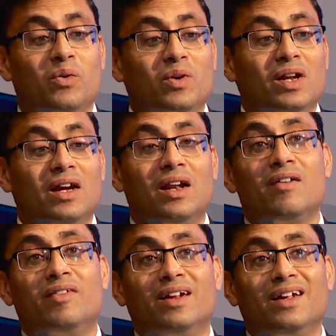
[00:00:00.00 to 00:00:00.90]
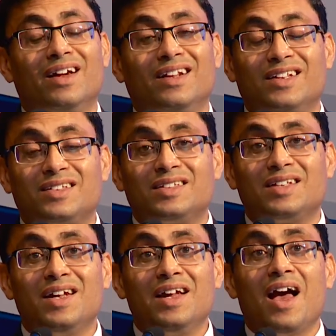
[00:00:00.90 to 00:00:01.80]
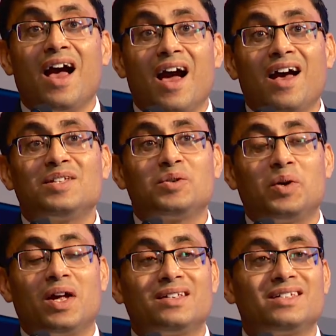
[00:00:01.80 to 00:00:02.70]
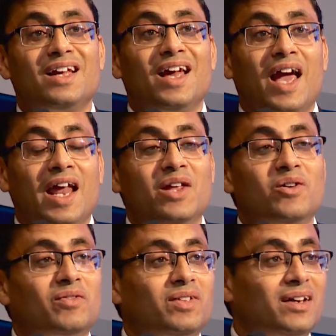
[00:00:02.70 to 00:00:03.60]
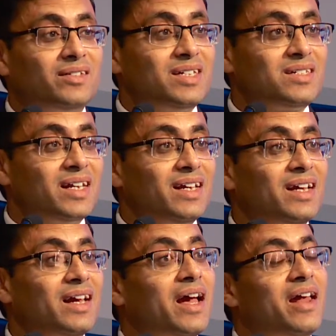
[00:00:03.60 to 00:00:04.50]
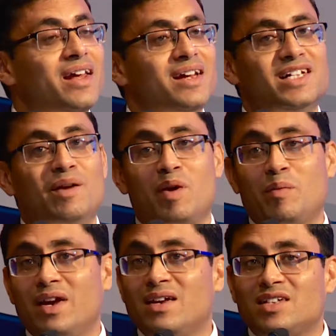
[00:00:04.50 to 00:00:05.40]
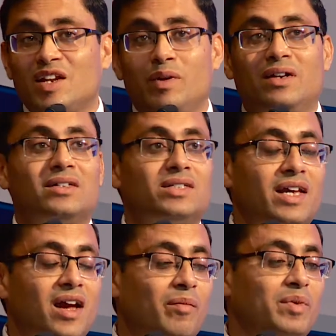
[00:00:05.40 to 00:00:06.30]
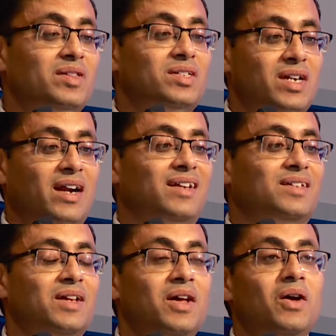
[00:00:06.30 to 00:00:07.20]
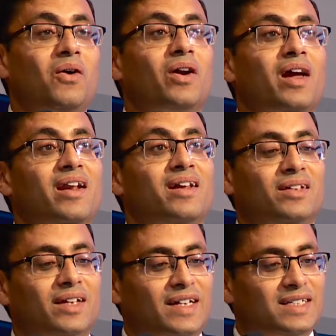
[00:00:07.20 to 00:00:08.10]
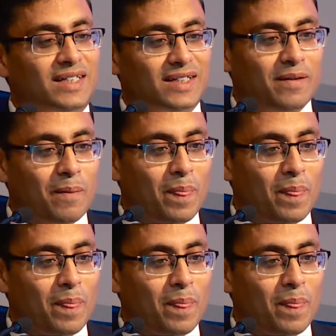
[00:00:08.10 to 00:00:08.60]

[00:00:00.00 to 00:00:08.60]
only 11. And this is as good as any of the existing any agent, maybe ACE inhibitors, ARBs, statins, or any other agent.